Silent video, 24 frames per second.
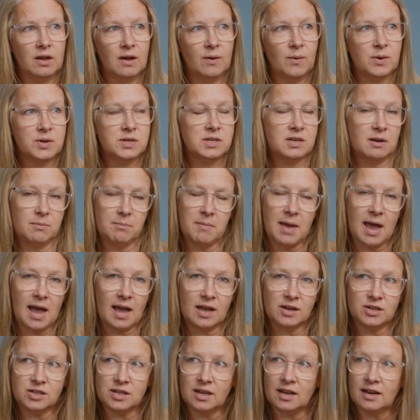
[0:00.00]
I want you to
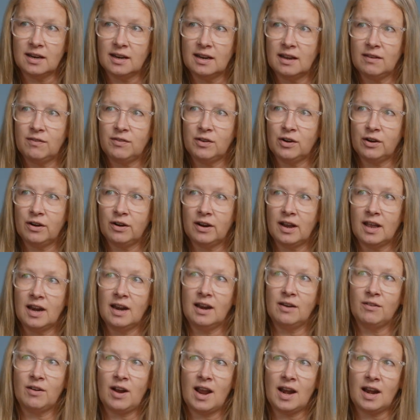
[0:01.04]
imagine, if you're in
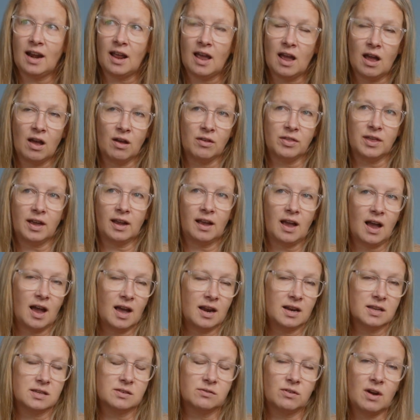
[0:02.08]
it right now, that God
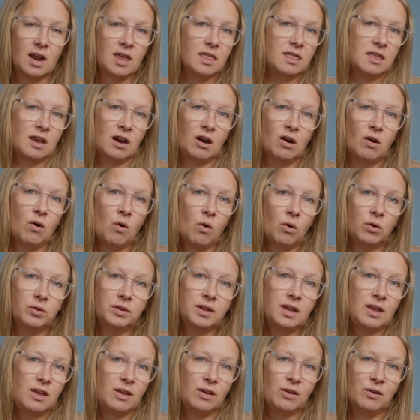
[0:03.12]
is right there
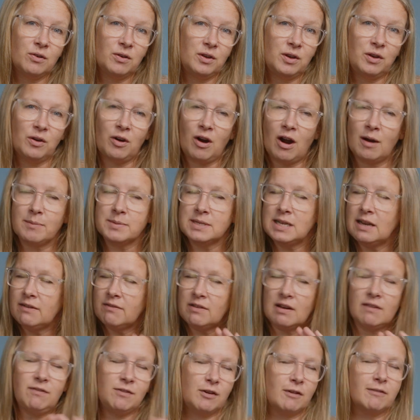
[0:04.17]
holding you in your arms, even
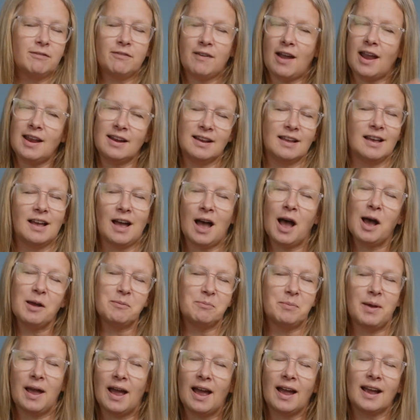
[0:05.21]
if you're fighting God
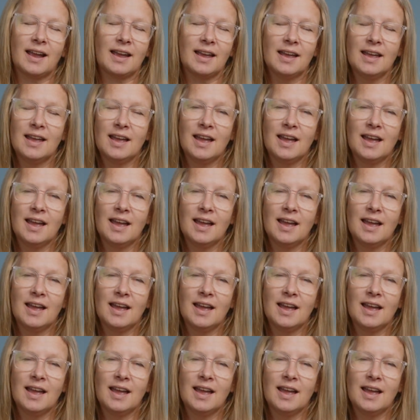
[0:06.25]
back.